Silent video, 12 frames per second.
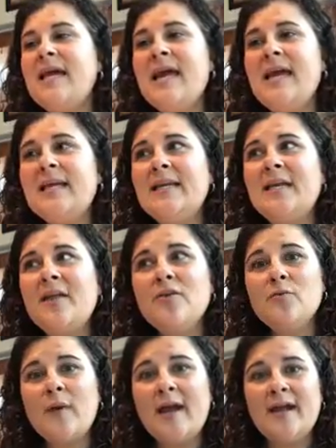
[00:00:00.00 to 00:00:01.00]
And
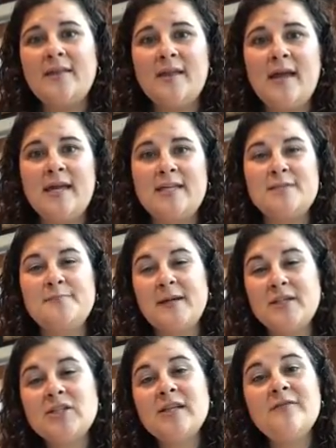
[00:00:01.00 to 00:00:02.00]
another way, and
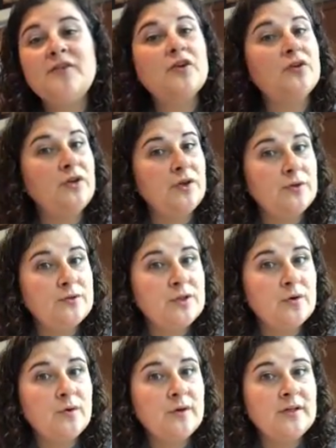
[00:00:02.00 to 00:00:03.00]
especially if you're new
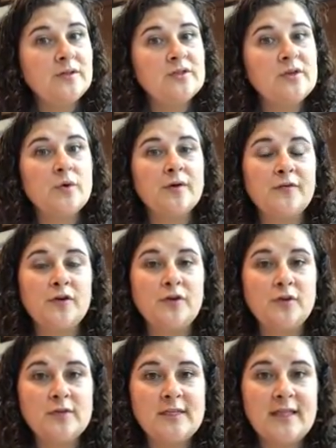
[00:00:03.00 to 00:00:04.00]
to oils or if you're
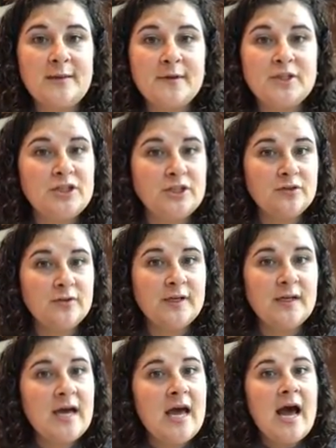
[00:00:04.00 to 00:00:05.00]
using them on
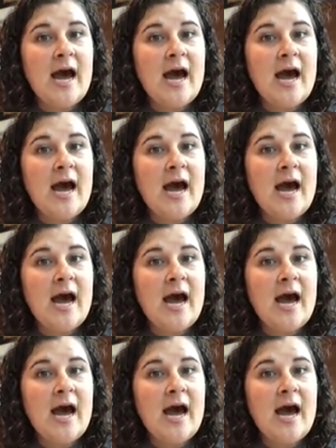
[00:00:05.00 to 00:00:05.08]
children,